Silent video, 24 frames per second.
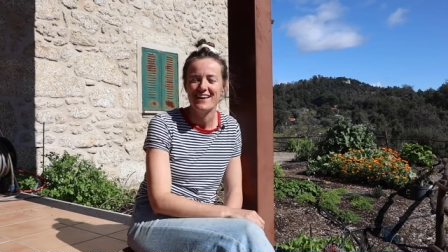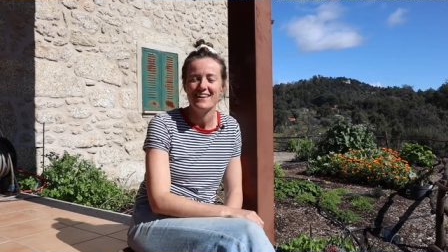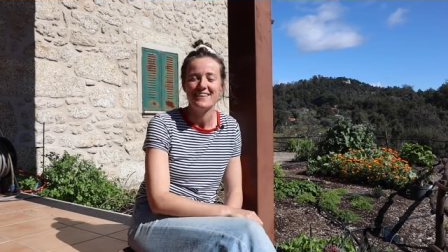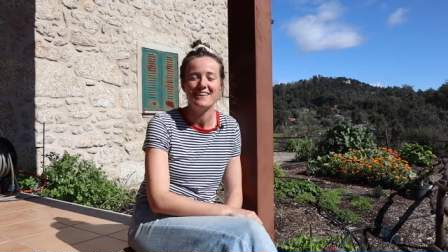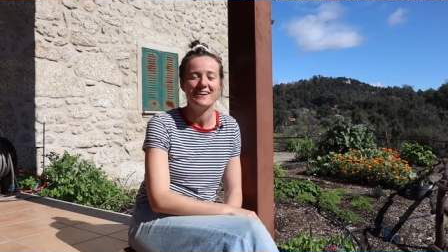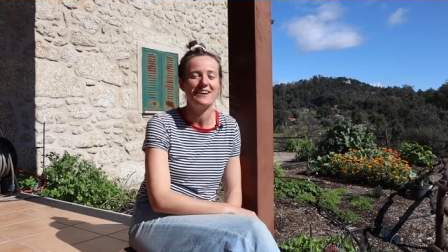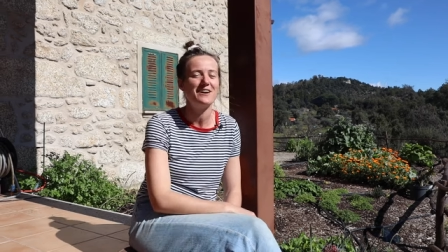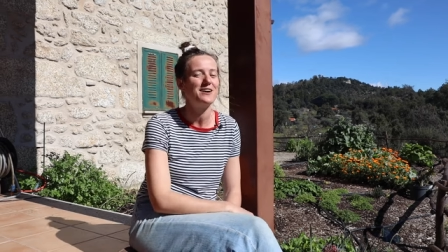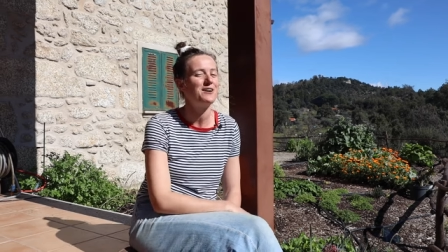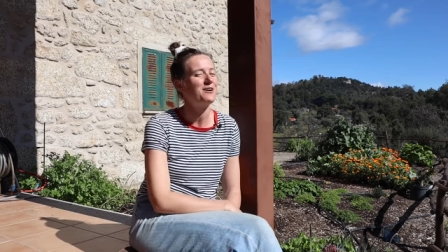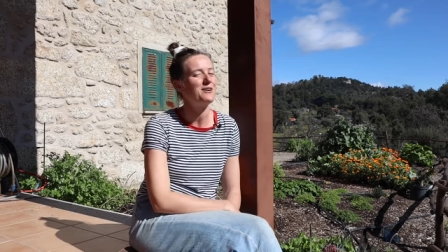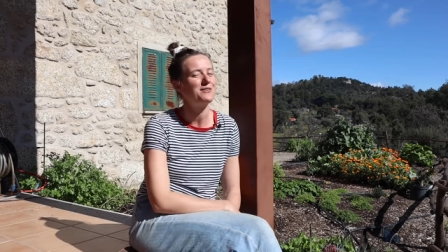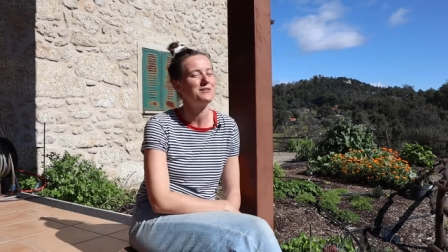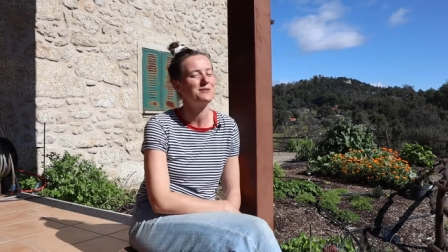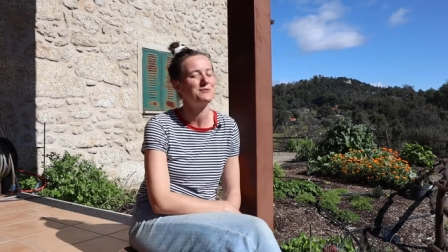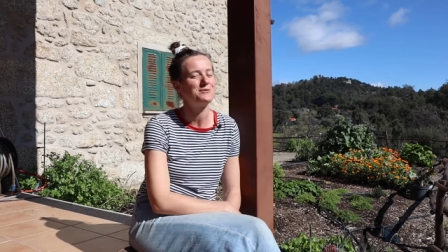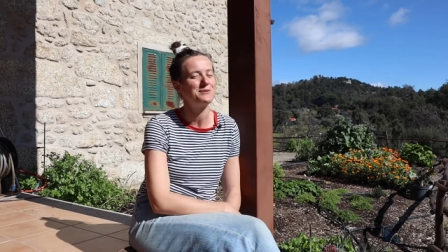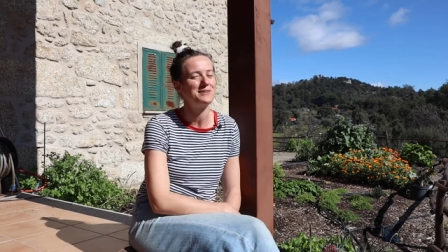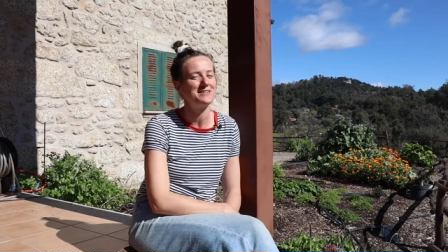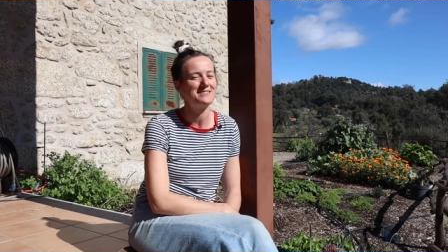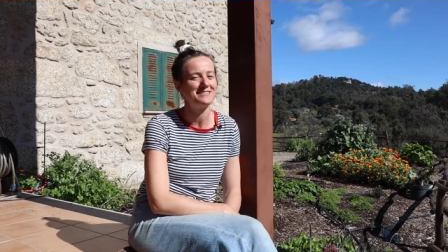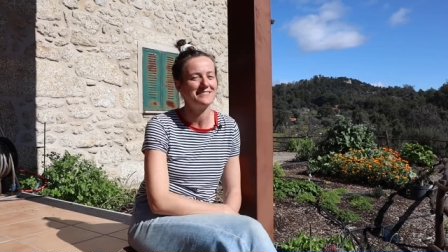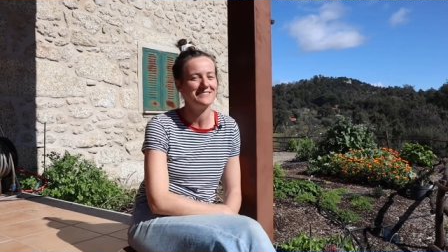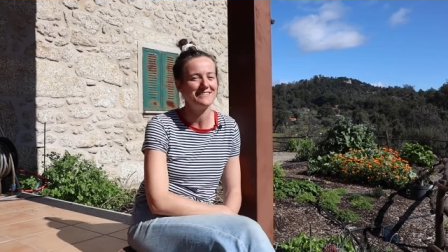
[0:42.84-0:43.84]
there are other
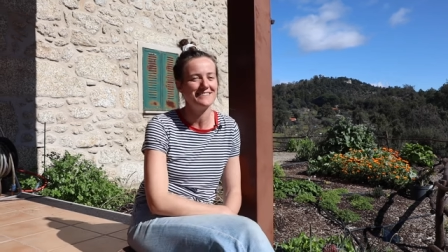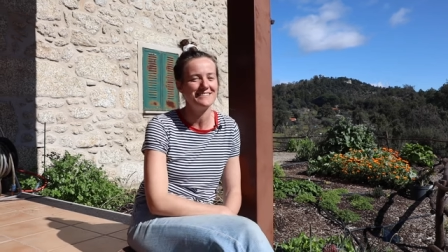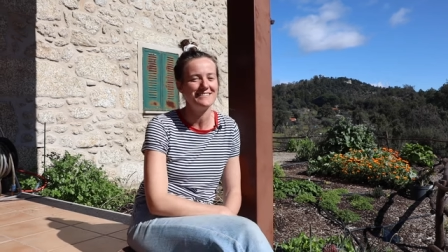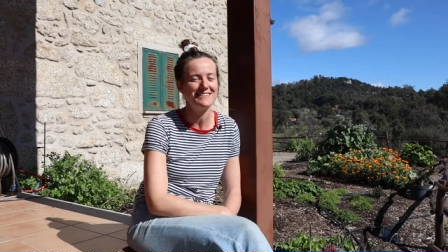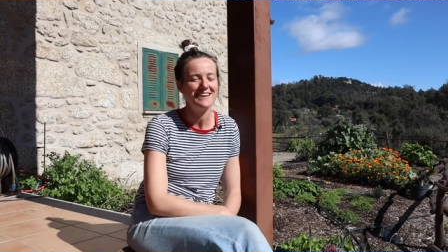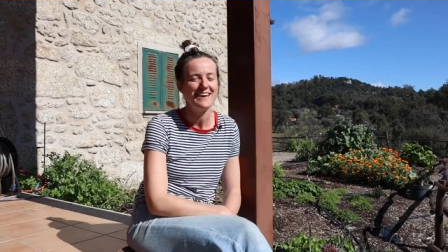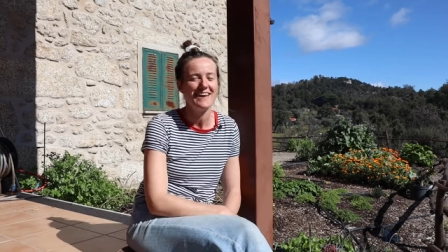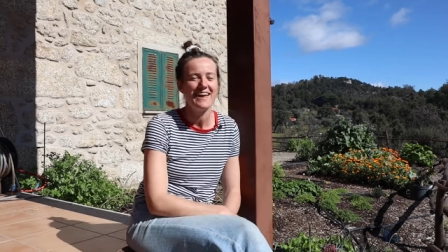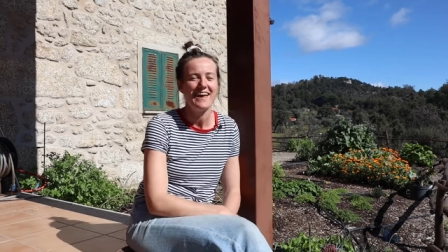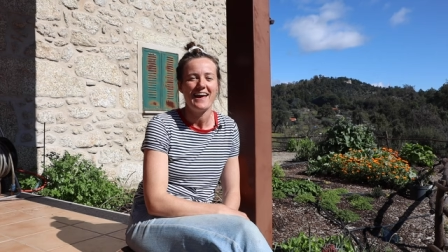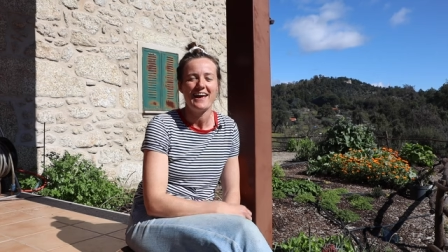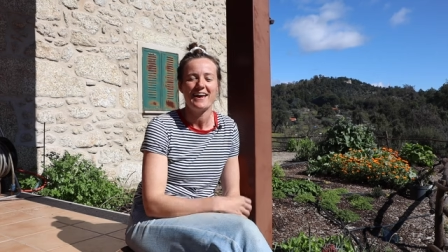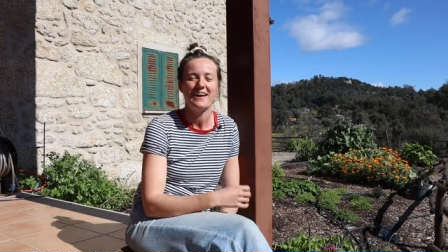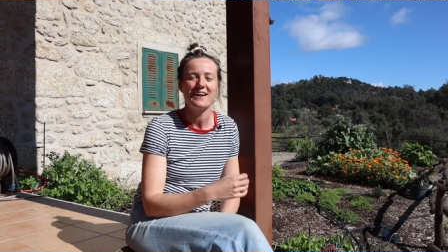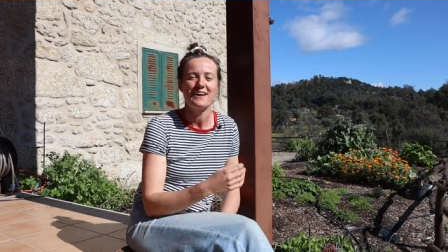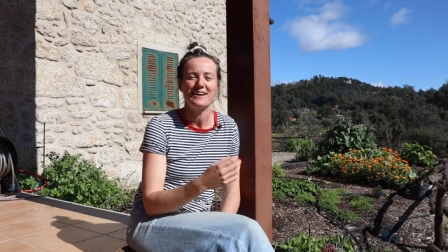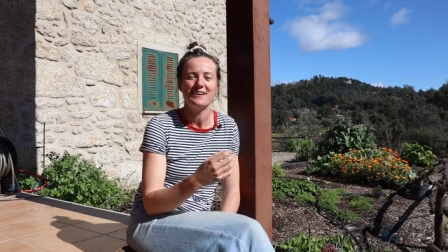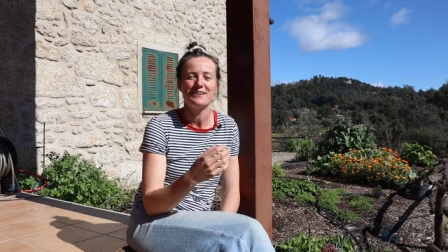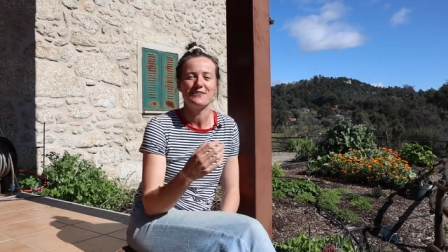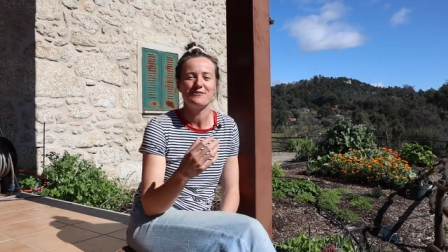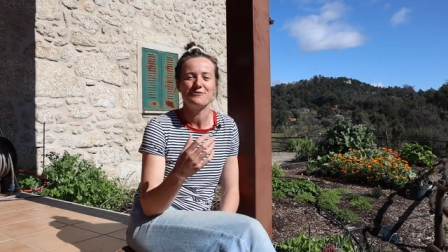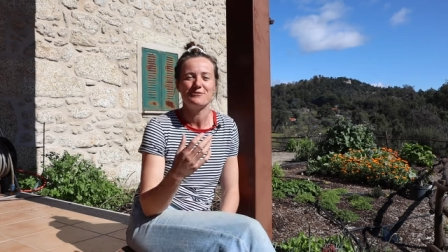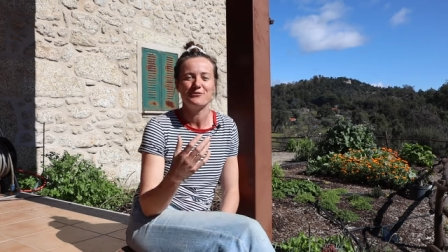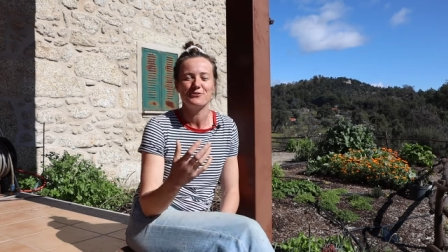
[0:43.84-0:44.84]
reasons.
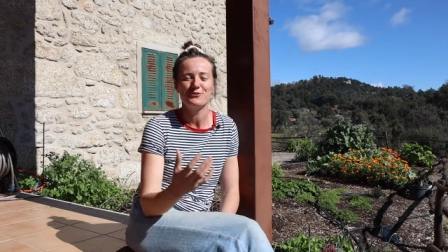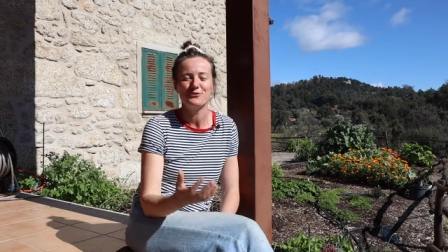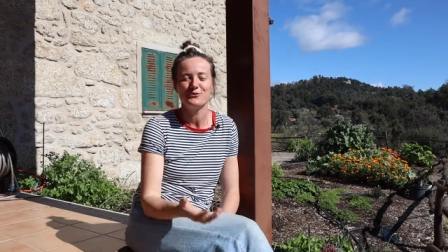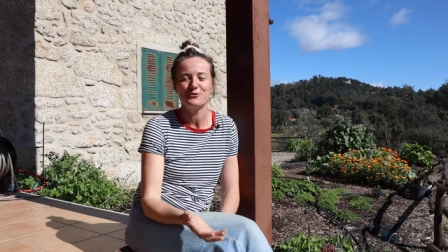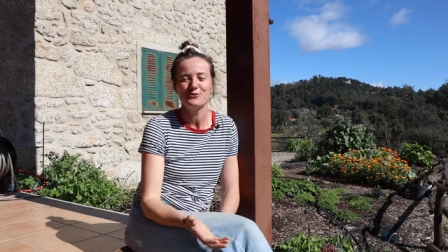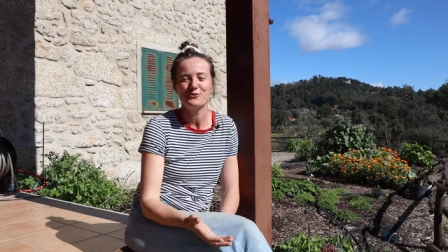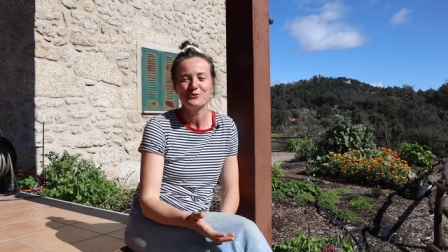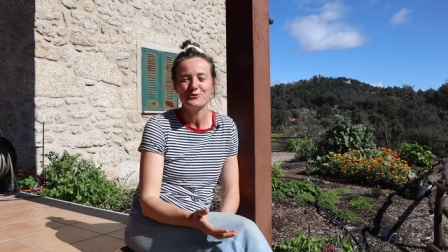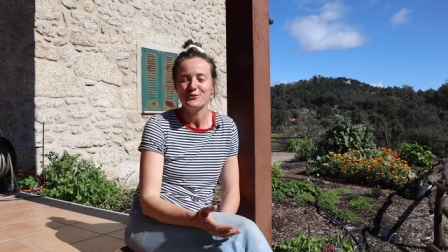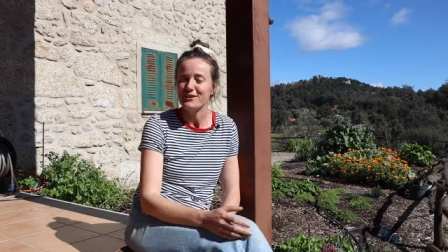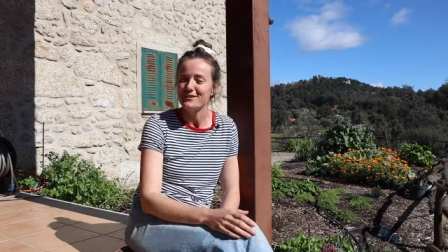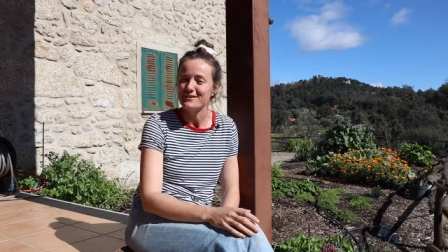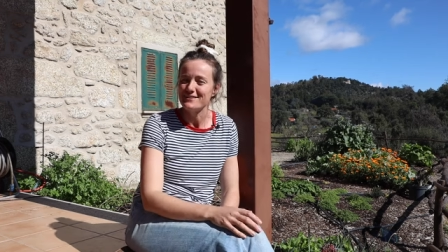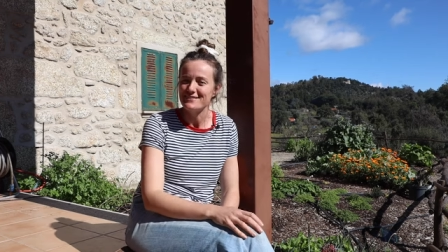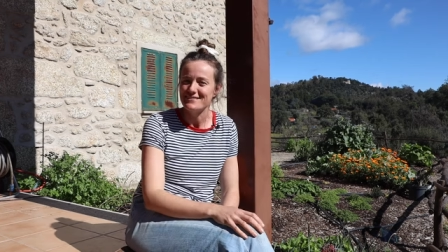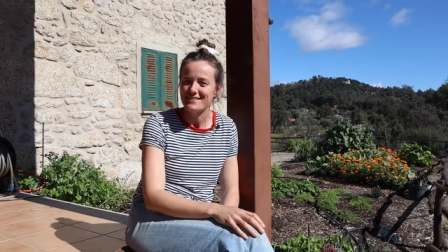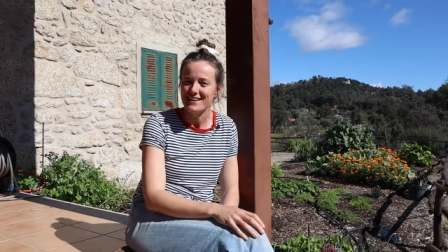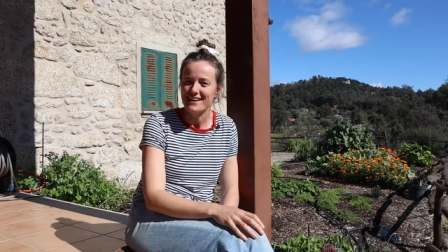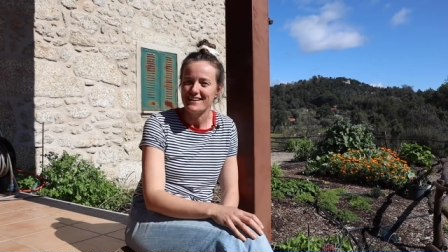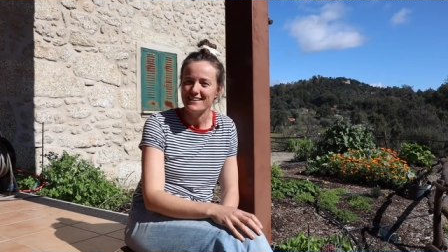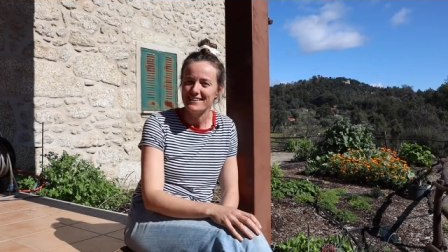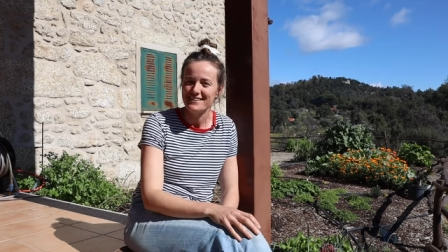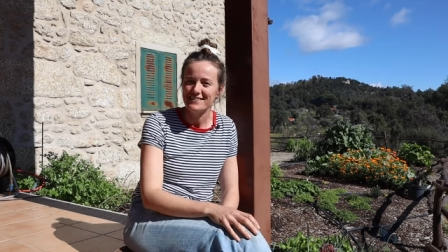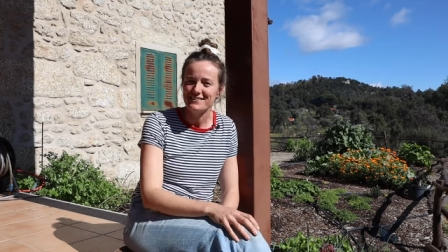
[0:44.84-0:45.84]
And for you to
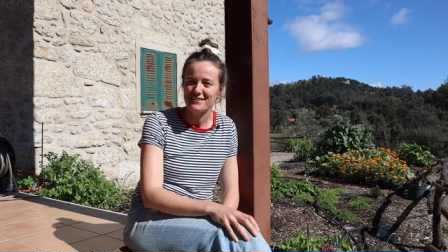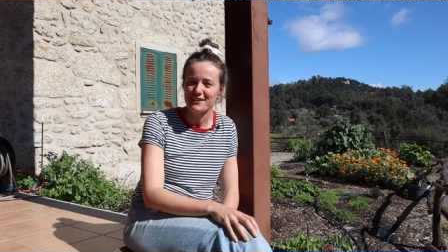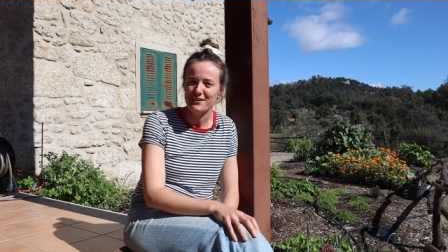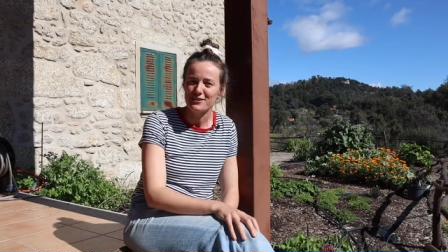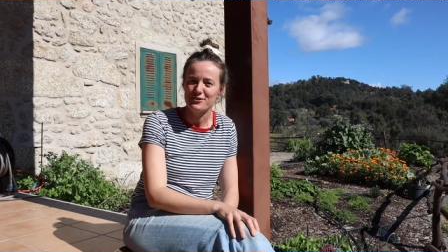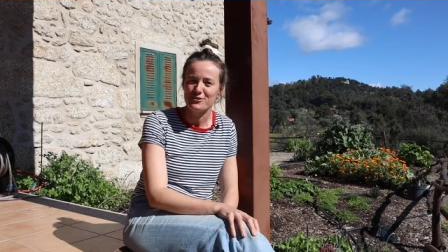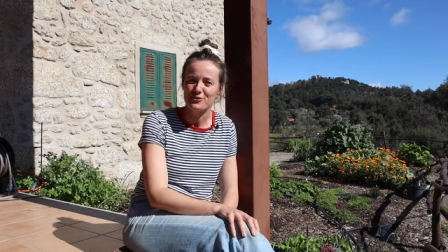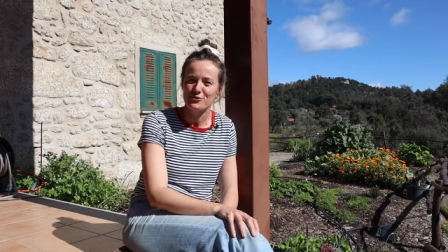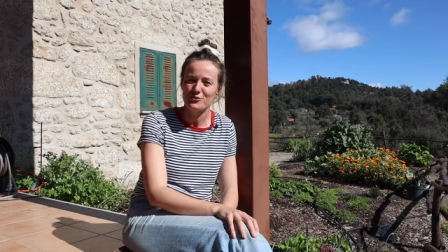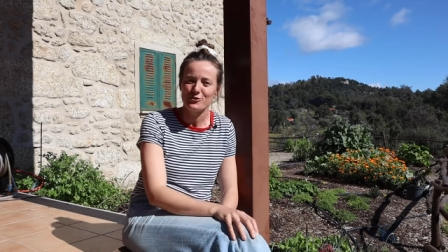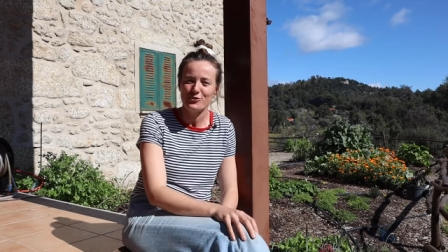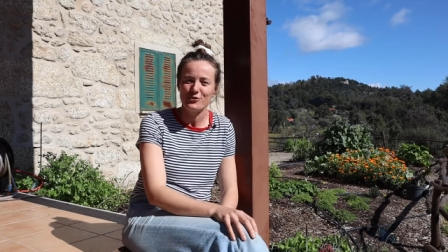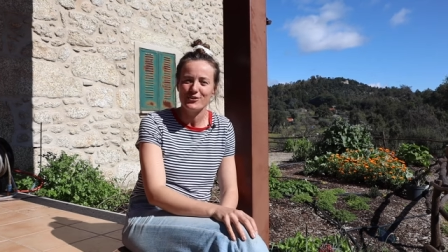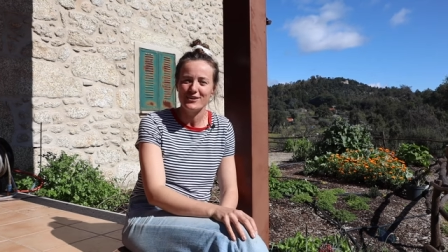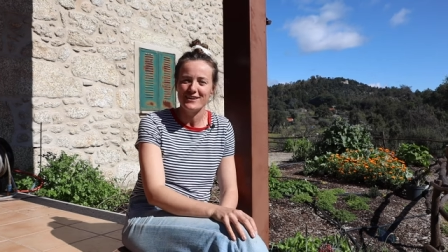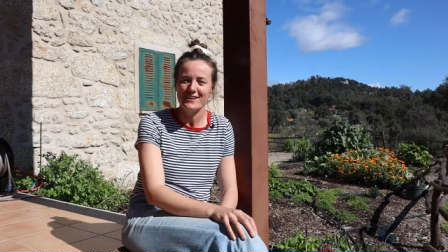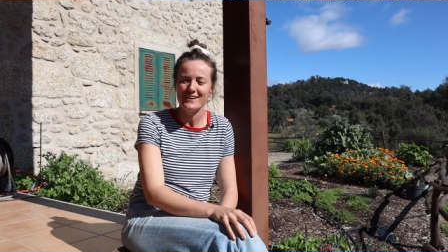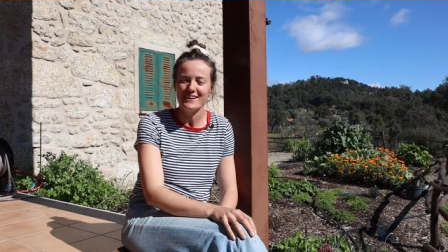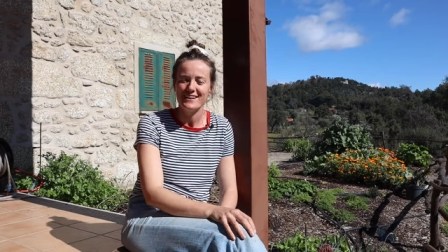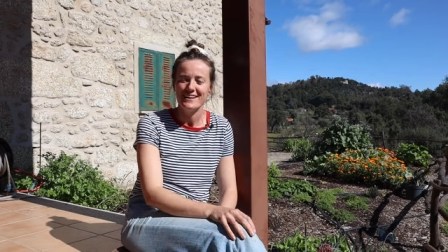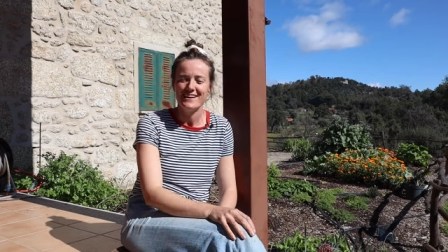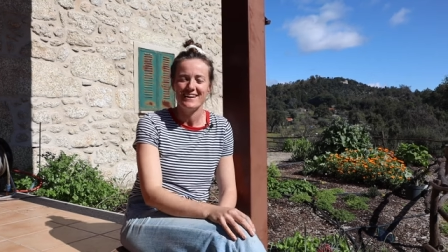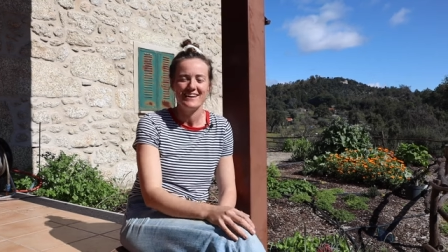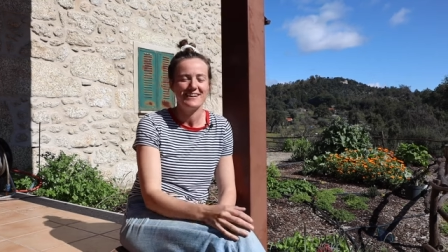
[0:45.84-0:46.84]
understand the entire
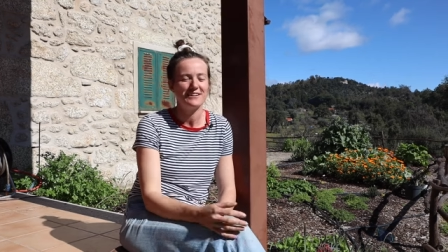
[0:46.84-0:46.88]
story,